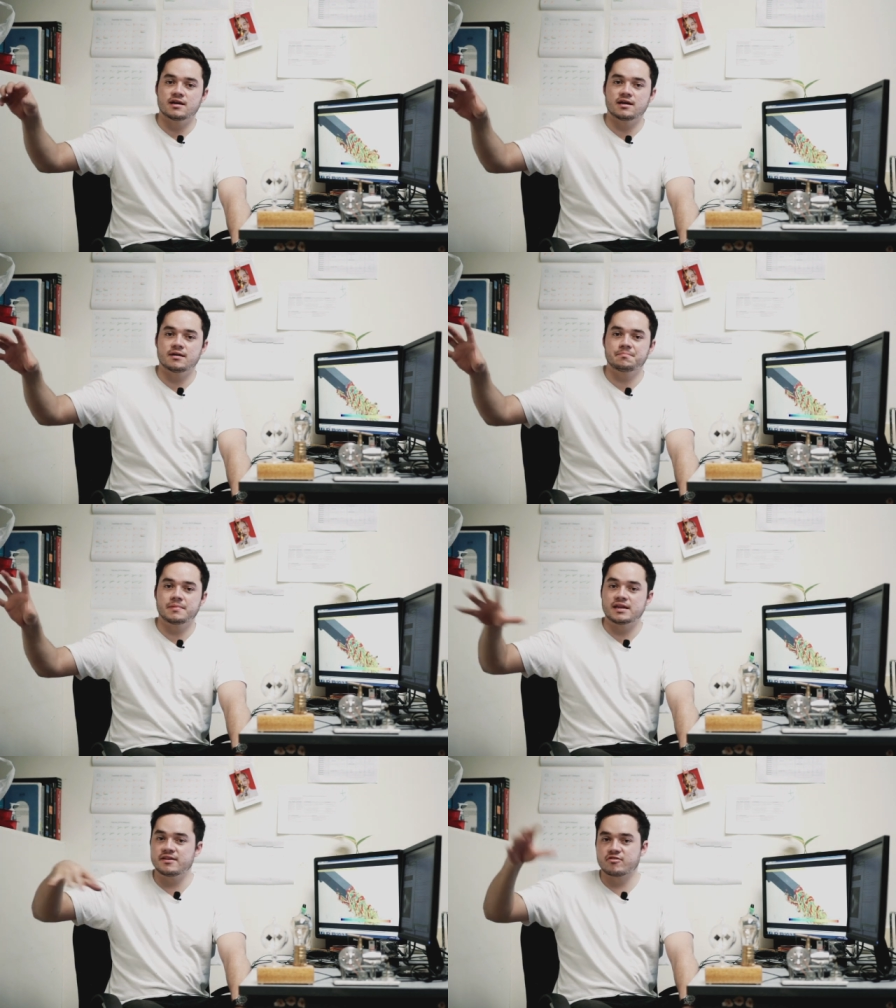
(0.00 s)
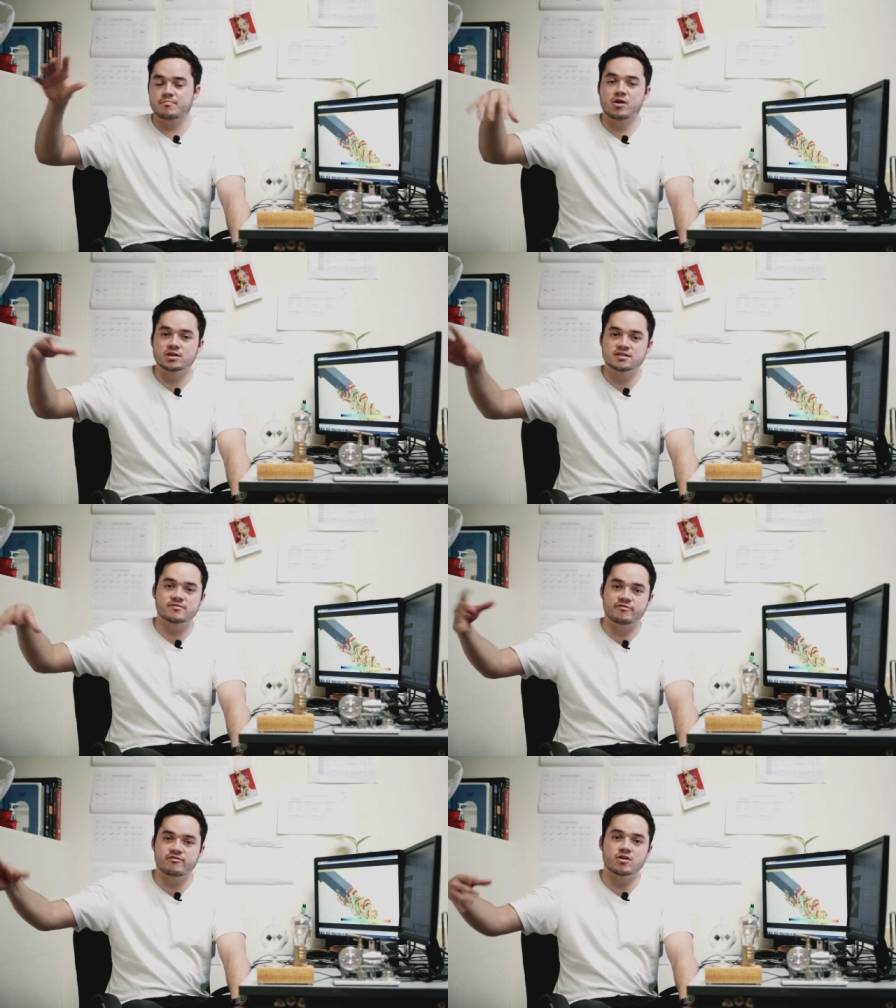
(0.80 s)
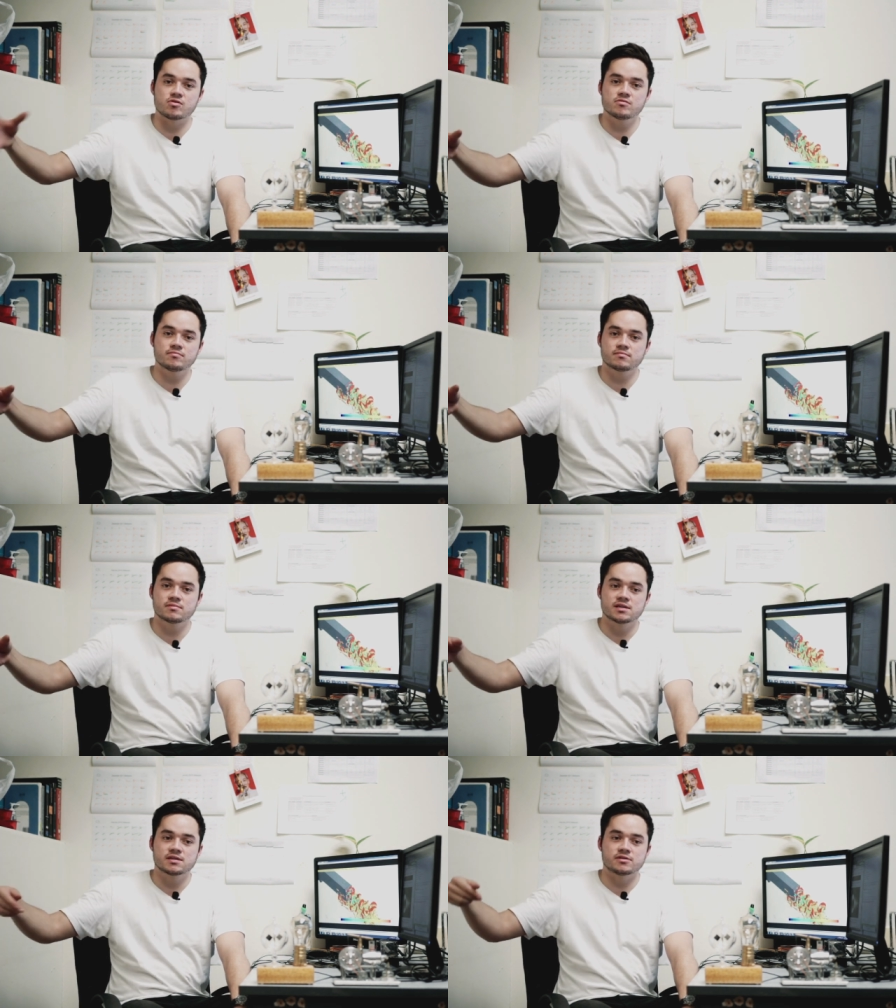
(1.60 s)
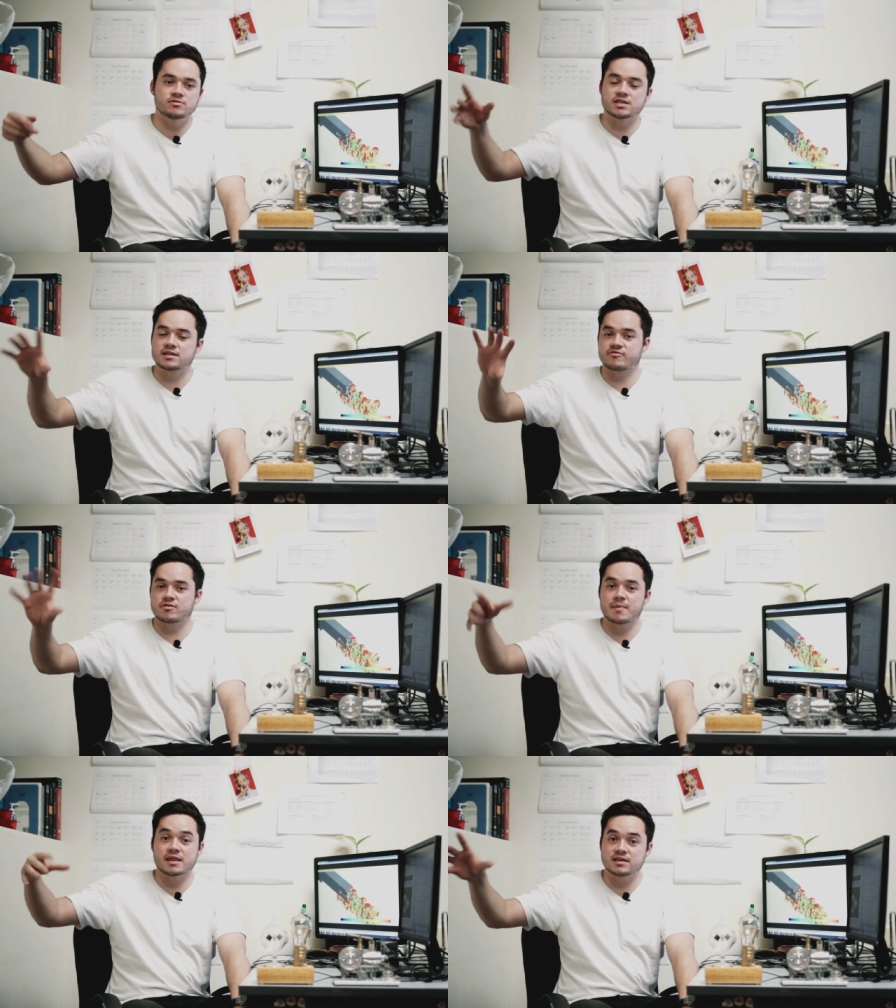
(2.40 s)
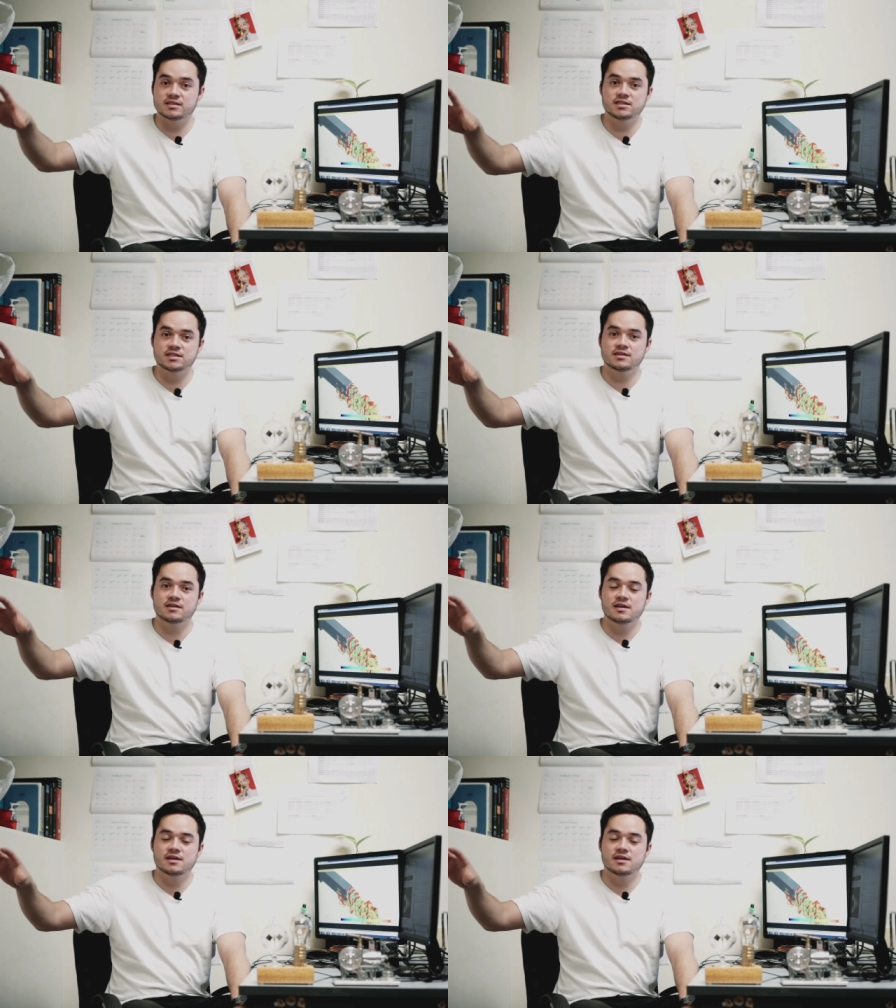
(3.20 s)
um, in different parts of the flow using different methods.